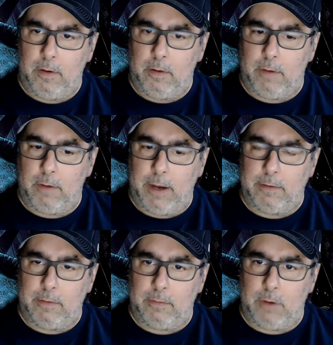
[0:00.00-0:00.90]
right?
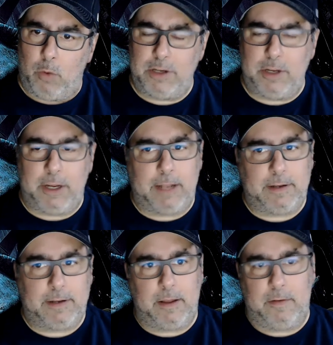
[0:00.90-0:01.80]
Right? Once you get
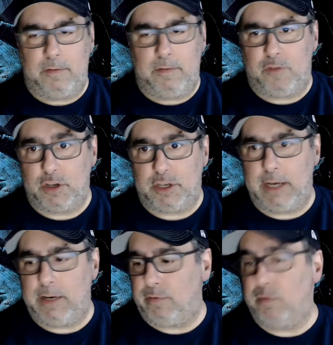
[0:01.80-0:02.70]
to the first
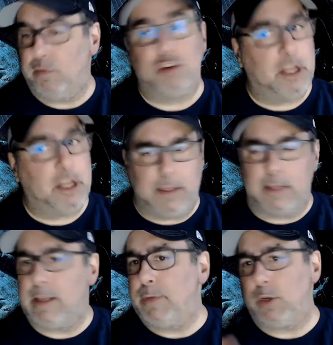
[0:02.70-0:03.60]
scientific revolution and then the
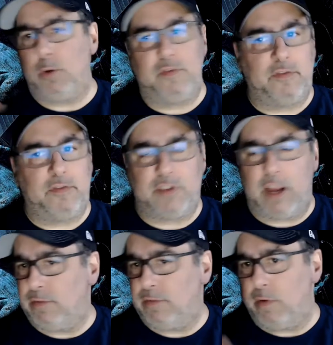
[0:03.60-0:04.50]
subsequent
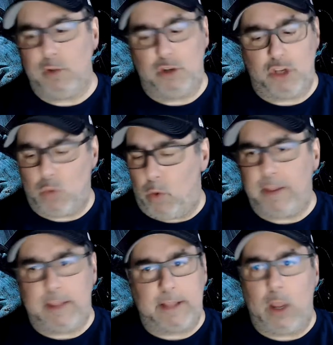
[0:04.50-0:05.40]
scientific revolutions, one
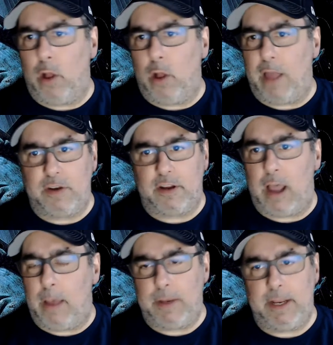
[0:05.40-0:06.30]
thing that they all have in
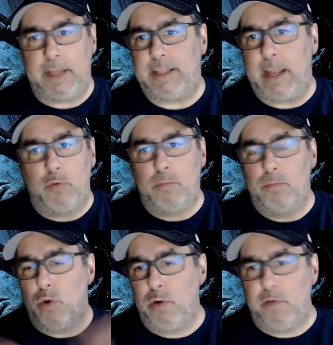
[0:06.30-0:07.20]
common is they
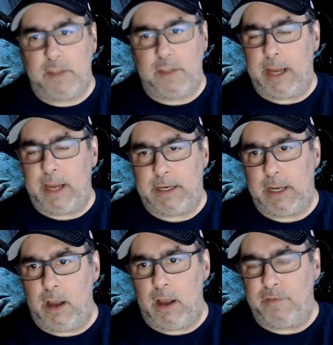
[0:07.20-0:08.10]
remove this
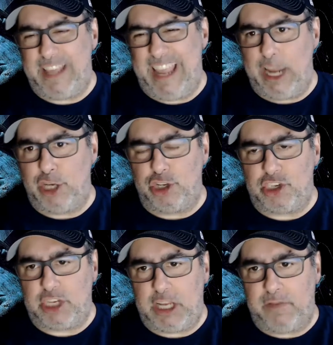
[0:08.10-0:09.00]
idea of the
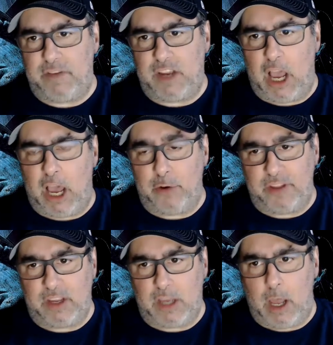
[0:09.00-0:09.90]
agency of God or
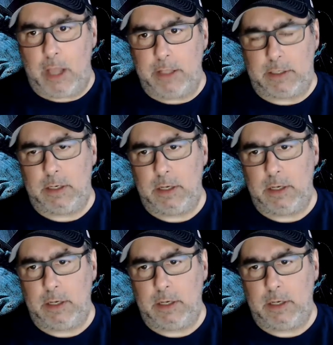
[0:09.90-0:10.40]
the gods